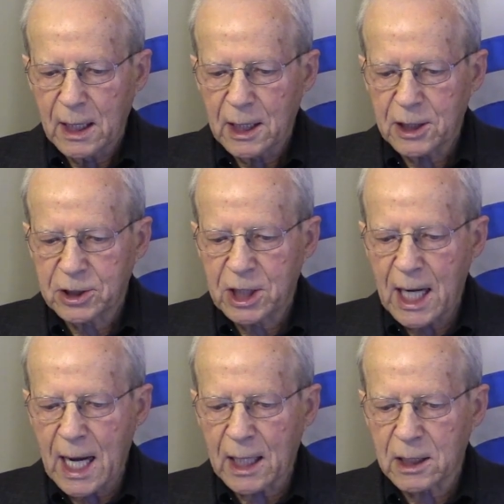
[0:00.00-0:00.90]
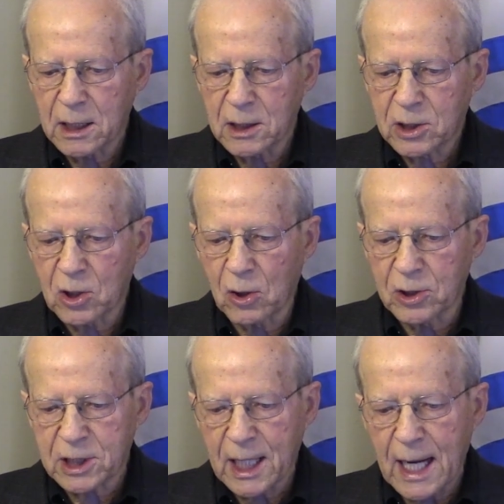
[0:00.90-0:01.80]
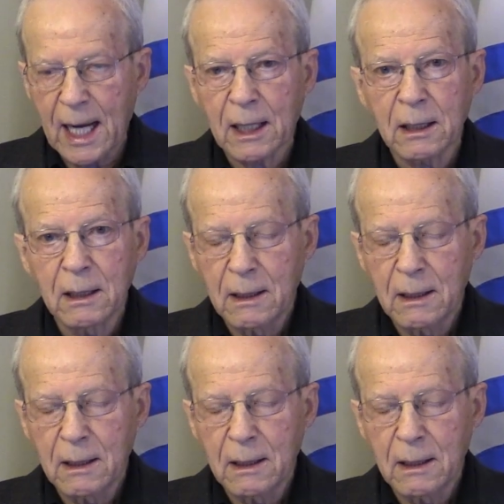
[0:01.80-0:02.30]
is Jack Szostak,